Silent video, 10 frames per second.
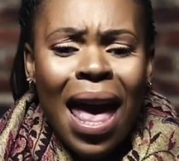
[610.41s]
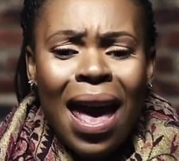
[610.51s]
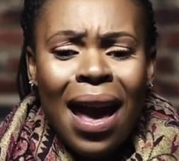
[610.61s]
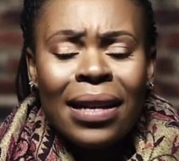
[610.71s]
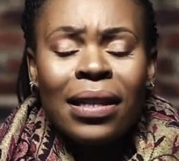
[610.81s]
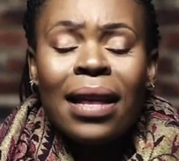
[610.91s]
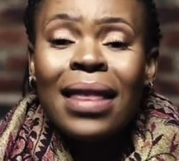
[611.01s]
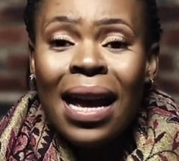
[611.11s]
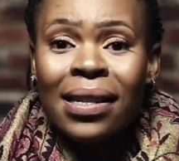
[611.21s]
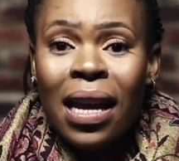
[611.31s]
And
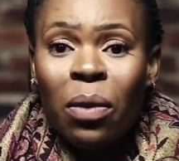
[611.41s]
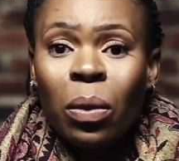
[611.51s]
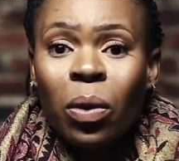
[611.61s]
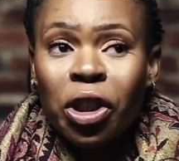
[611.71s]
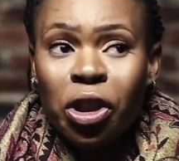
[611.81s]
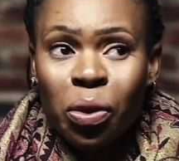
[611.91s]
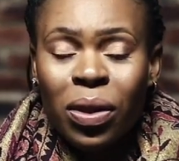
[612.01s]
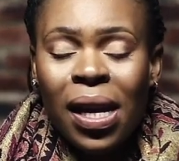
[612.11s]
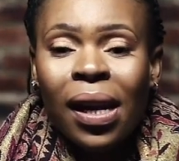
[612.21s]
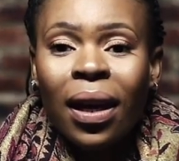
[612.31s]
that day we were
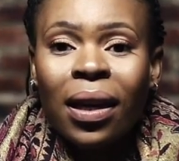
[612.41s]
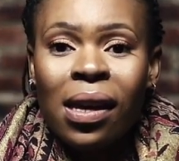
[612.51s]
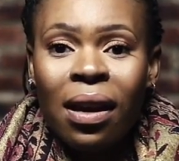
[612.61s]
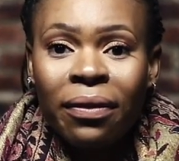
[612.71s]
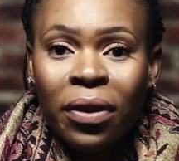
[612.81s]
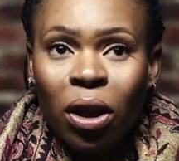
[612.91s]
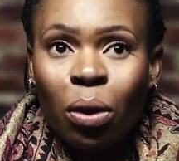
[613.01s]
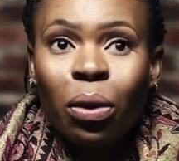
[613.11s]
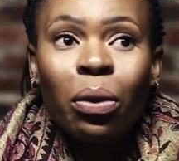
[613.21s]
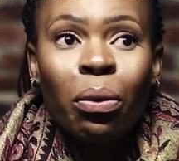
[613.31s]
shooting a Kia
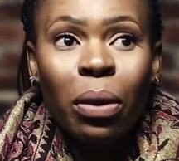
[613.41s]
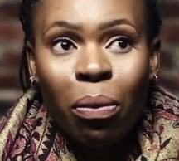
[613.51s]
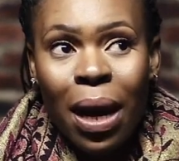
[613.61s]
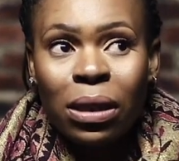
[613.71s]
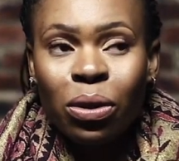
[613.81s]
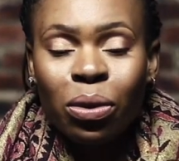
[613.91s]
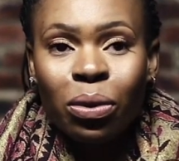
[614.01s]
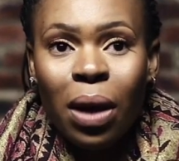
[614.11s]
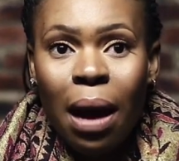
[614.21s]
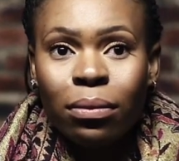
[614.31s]
video. We went
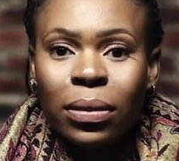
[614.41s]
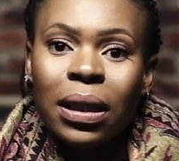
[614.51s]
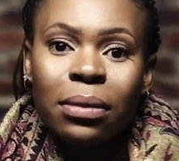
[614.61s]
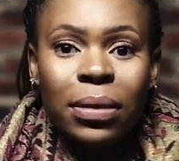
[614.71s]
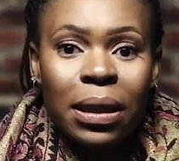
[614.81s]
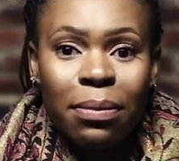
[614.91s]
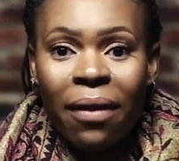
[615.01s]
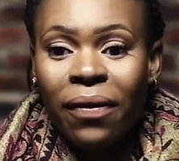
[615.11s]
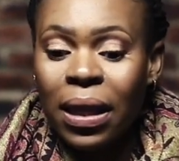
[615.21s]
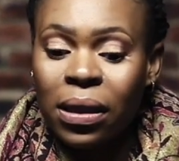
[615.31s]
to, did my
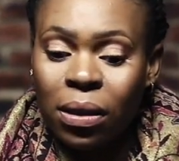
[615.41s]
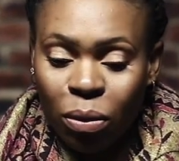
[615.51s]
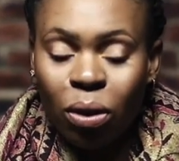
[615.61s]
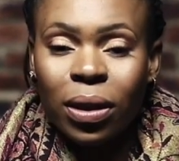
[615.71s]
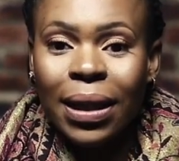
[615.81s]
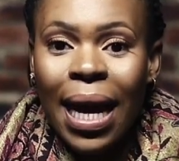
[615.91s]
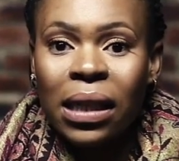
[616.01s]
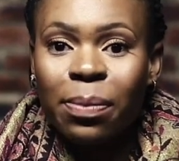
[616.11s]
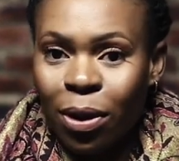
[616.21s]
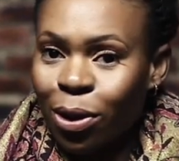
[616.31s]
face look
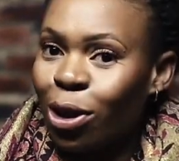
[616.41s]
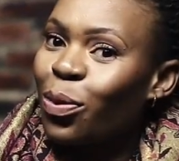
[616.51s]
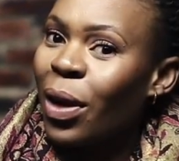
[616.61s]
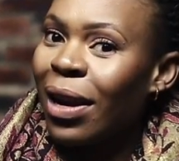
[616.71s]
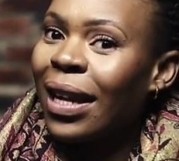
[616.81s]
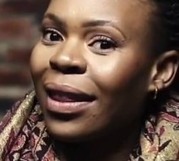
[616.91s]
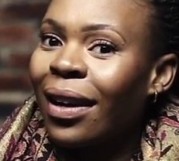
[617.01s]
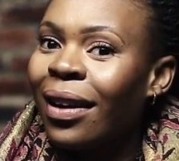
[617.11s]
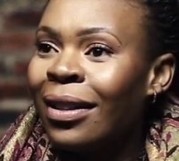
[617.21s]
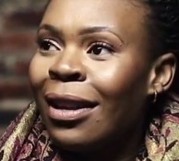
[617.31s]
nice, but I was just wearing
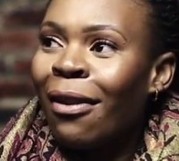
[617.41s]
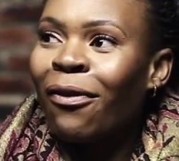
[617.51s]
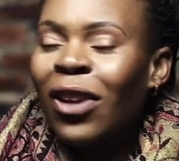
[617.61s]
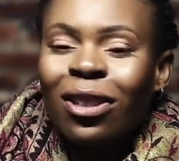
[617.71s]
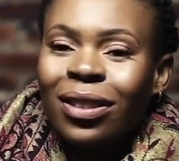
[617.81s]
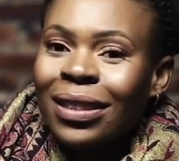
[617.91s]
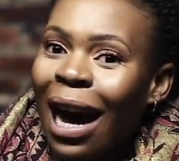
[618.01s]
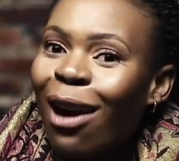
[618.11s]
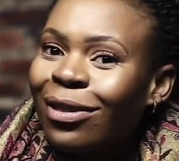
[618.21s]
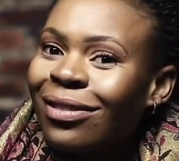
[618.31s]
the feel
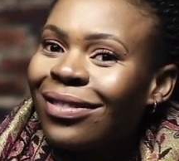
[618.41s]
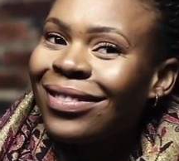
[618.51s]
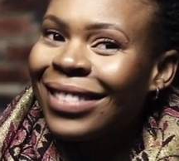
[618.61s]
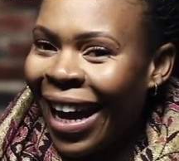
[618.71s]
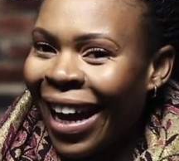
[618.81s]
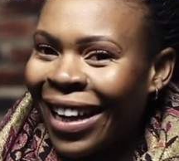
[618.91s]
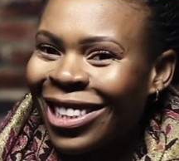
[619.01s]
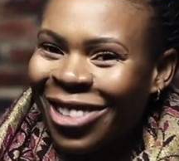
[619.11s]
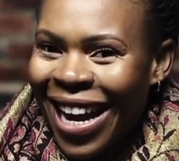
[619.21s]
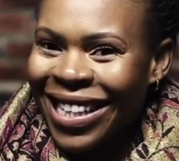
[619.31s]
down day
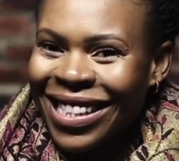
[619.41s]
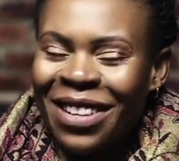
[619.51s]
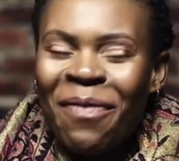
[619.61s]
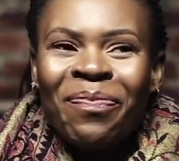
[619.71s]
dress.